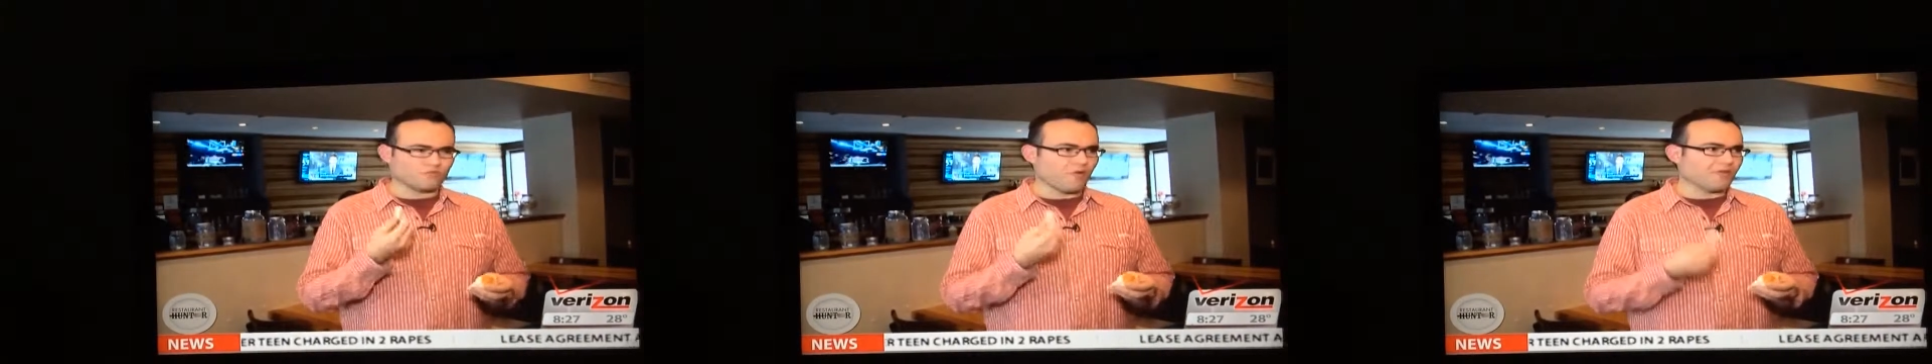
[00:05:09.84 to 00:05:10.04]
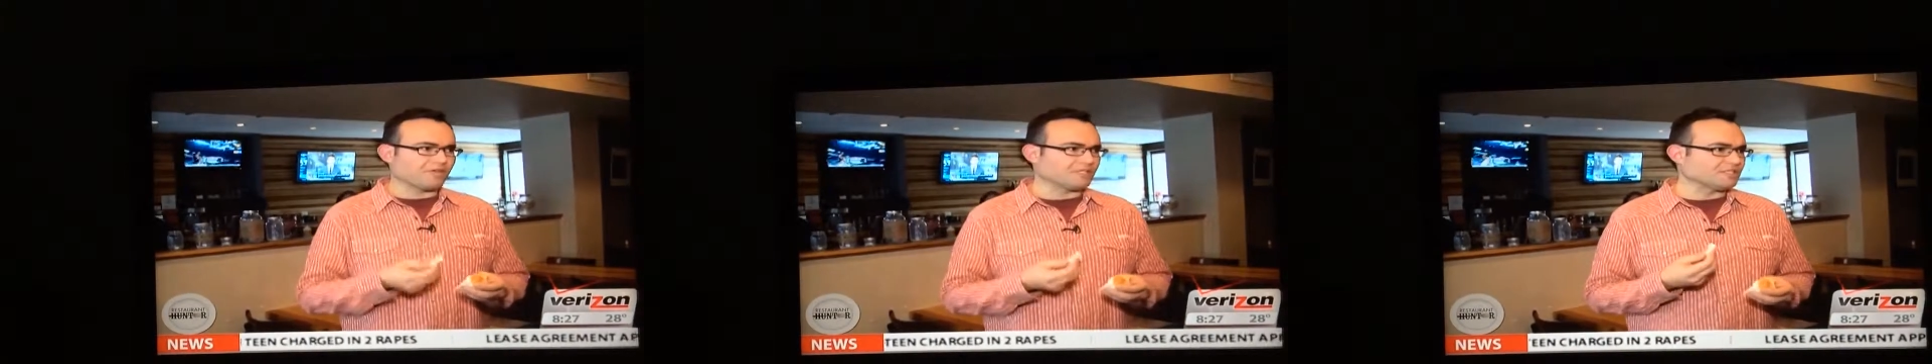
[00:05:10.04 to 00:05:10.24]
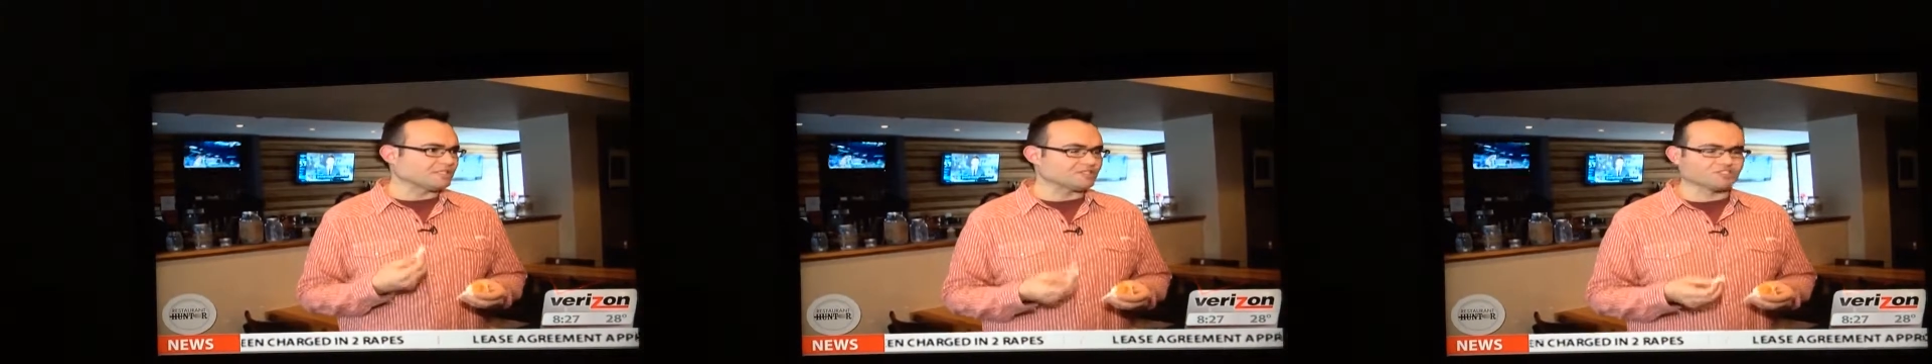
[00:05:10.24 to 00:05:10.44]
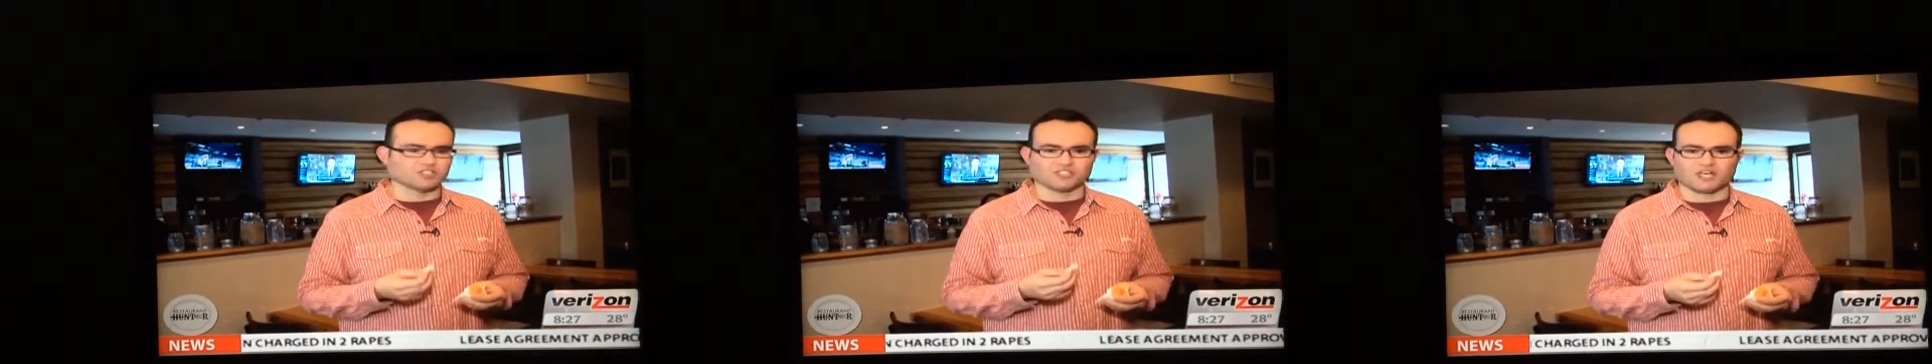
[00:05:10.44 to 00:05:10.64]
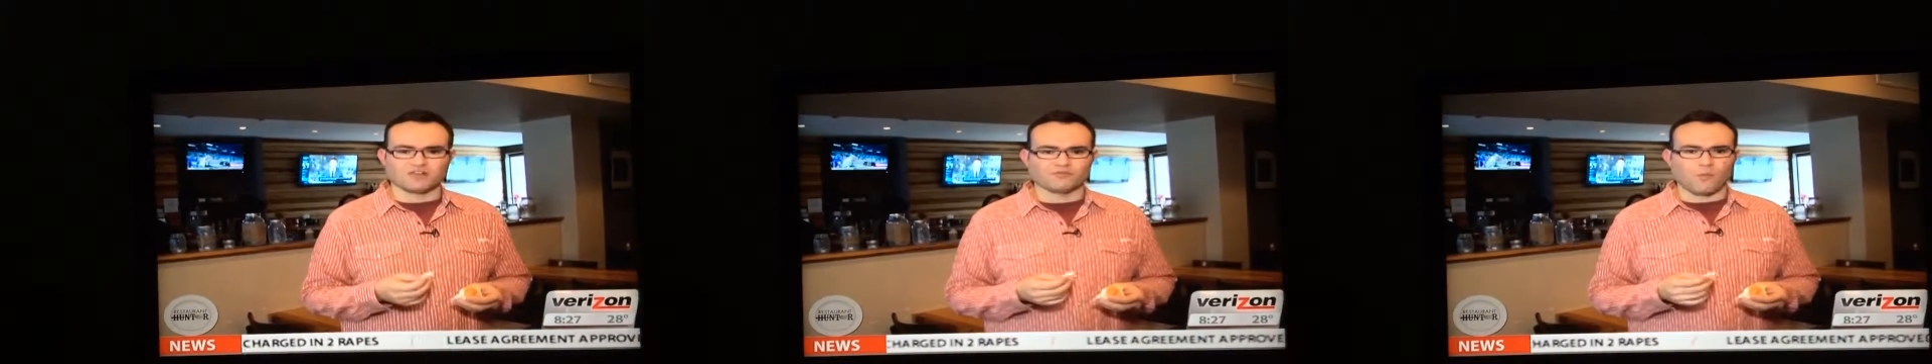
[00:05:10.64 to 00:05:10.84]
Really
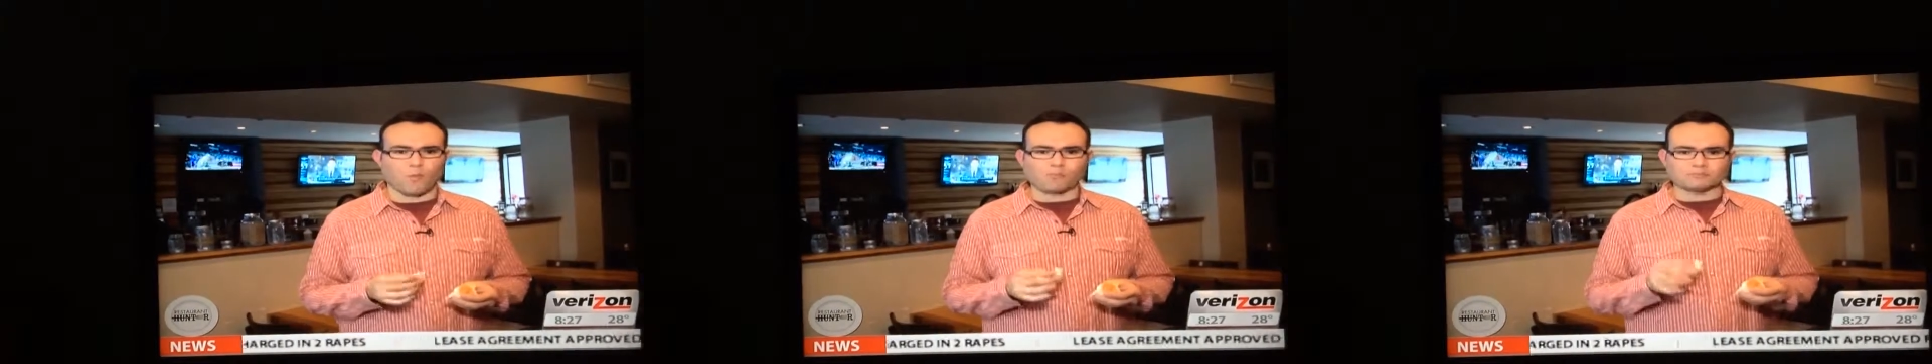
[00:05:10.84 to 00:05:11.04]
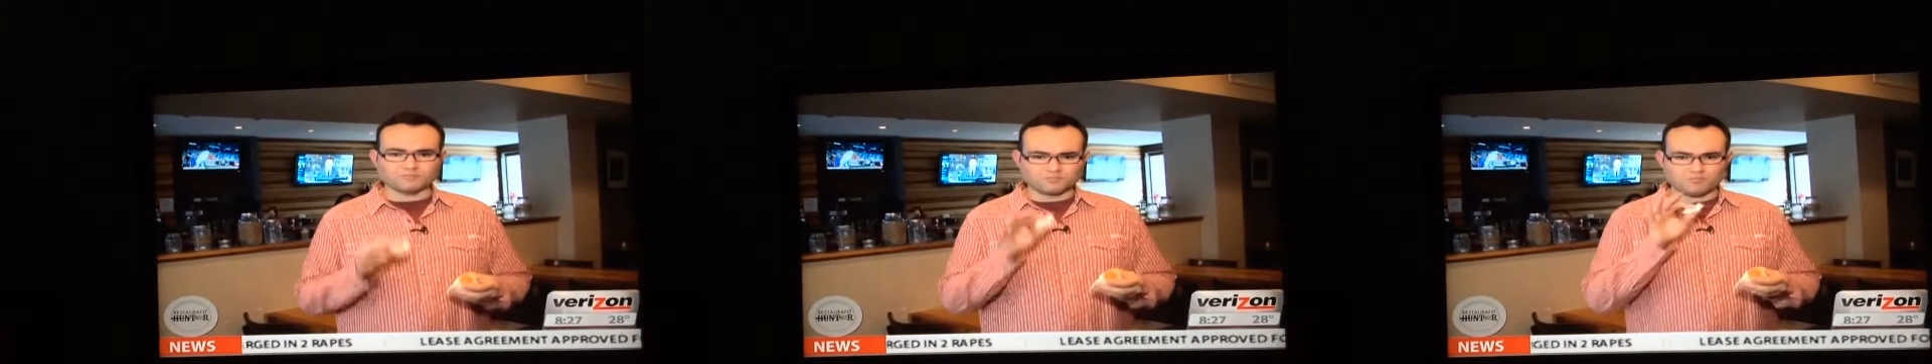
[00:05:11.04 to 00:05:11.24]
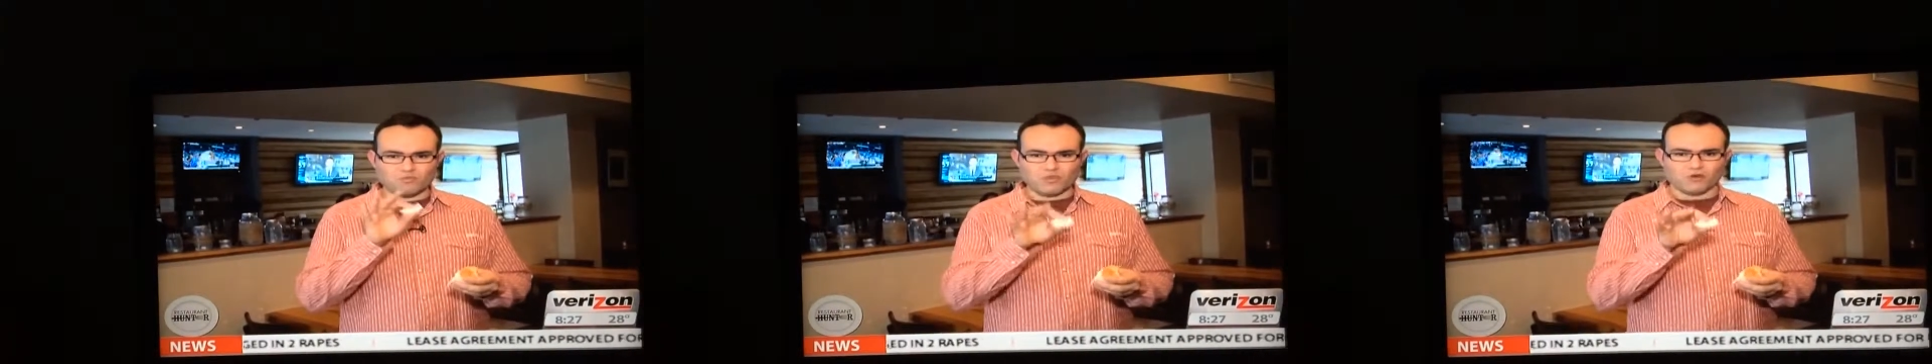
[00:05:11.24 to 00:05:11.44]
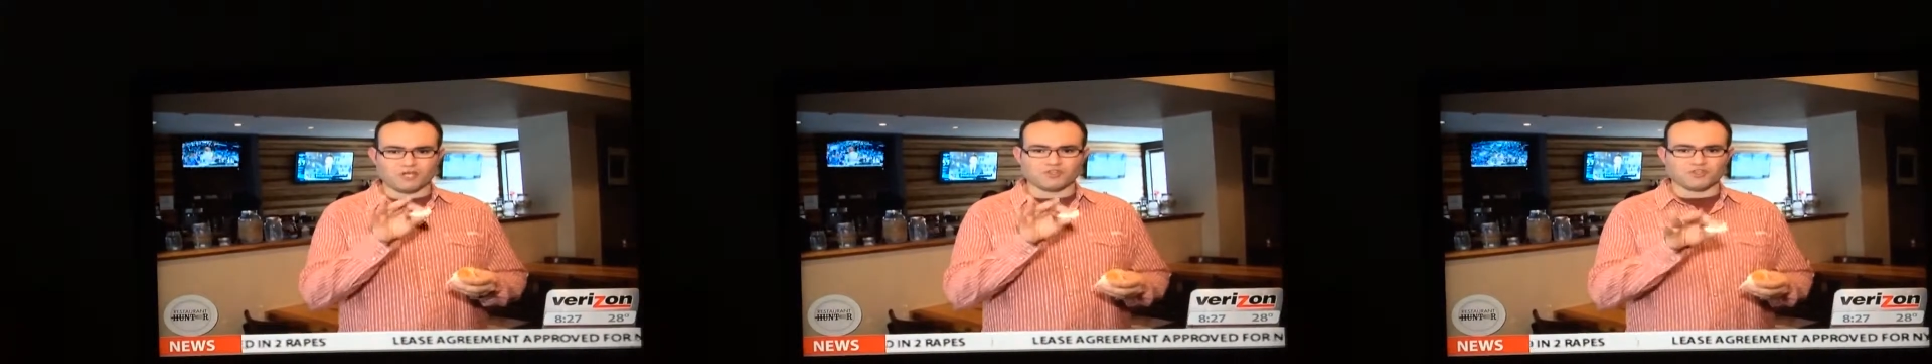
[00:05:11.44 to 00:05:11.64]
good stuff. The